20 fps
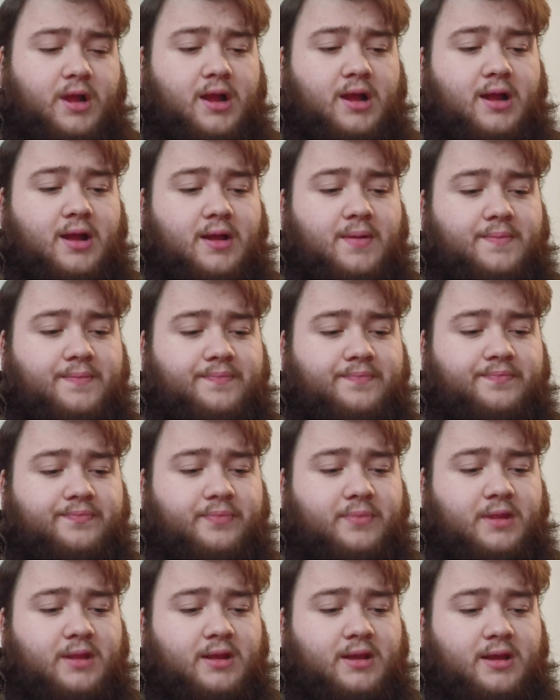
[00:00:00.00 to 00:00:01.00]
And
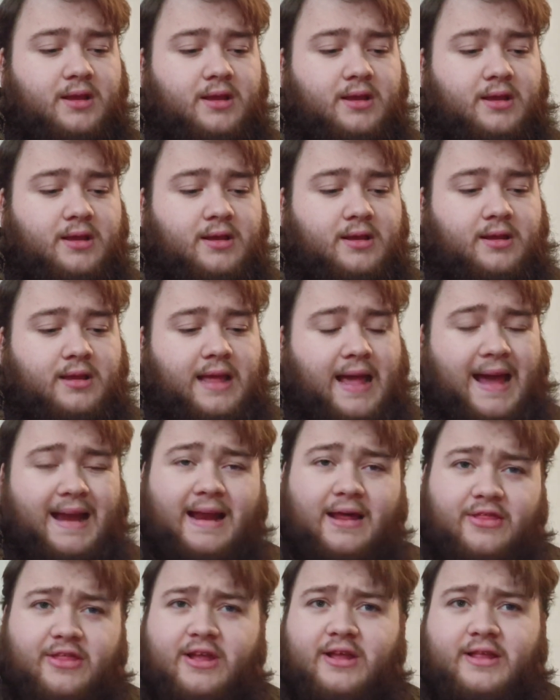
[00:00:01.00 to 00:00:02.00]

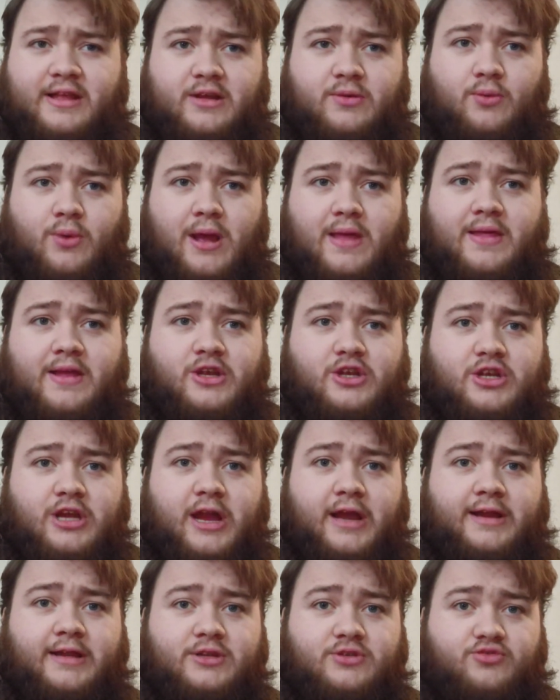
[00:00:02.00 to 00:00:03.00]
I think that where they
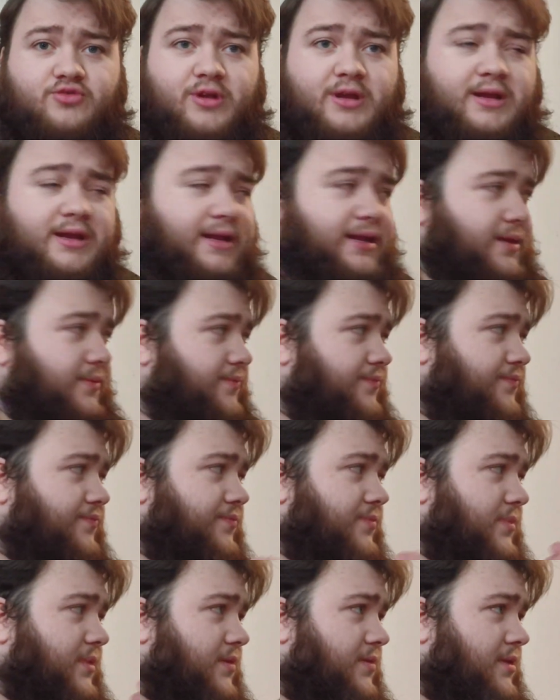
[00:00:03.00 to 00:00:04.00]
shine is really,
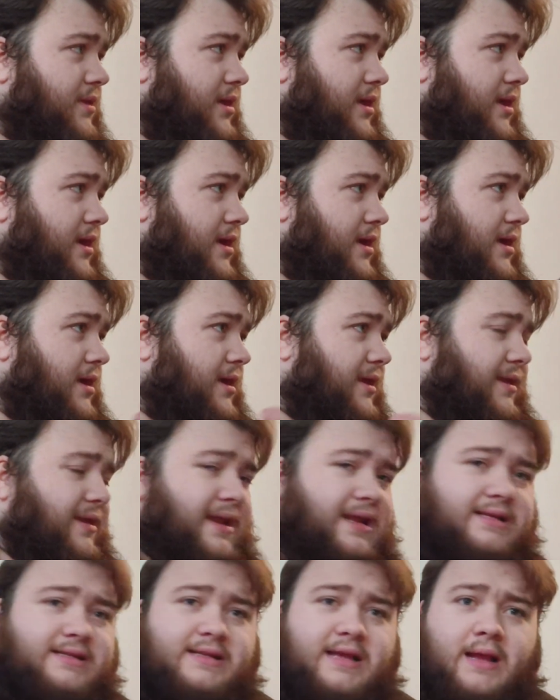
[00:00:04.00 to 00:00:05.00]

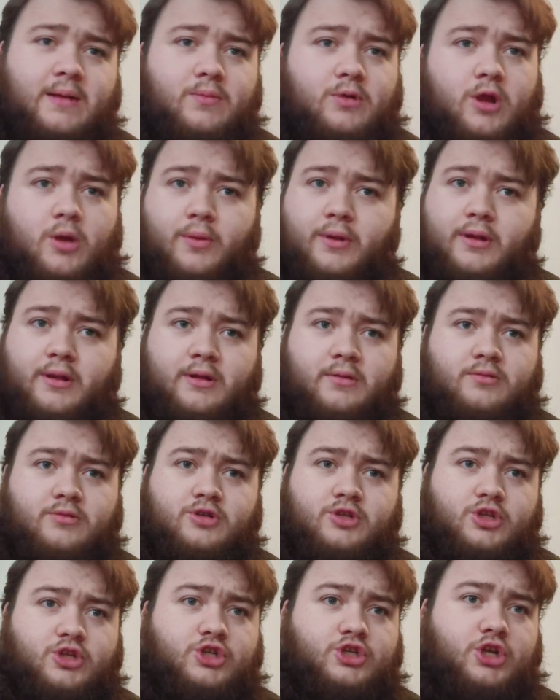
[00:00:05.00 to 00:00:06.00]
let's say I'm going
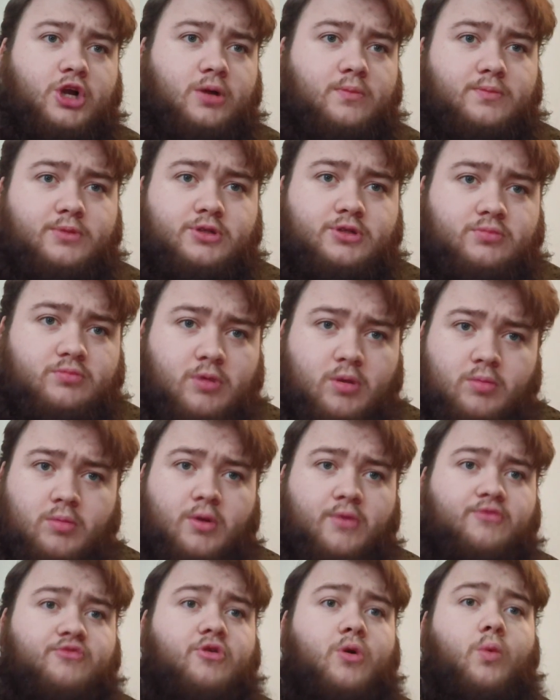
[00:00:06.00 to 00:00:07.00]
to the shops, I'm
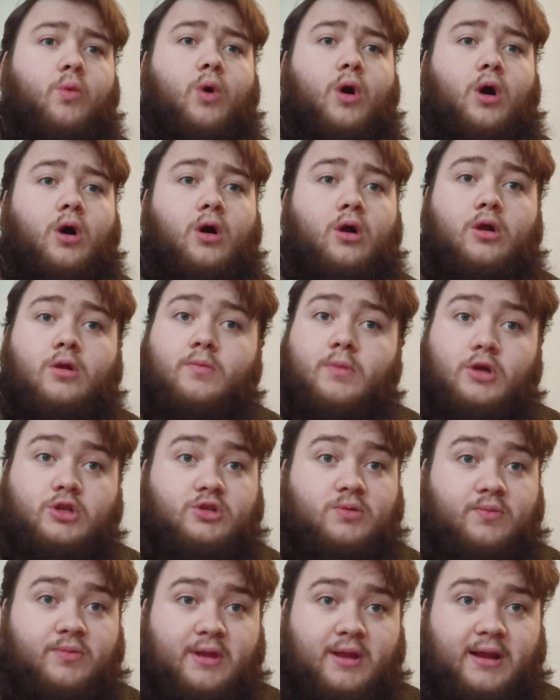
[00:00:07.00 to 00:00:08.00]
going for a walk or
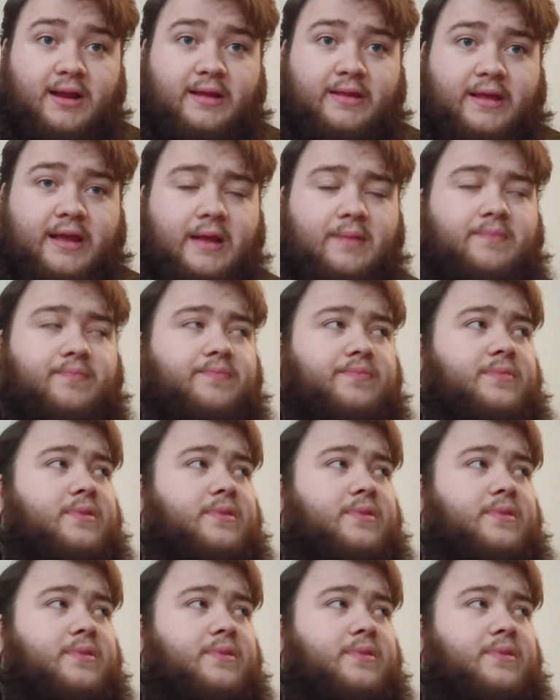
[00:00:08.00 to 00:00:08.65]
something like that.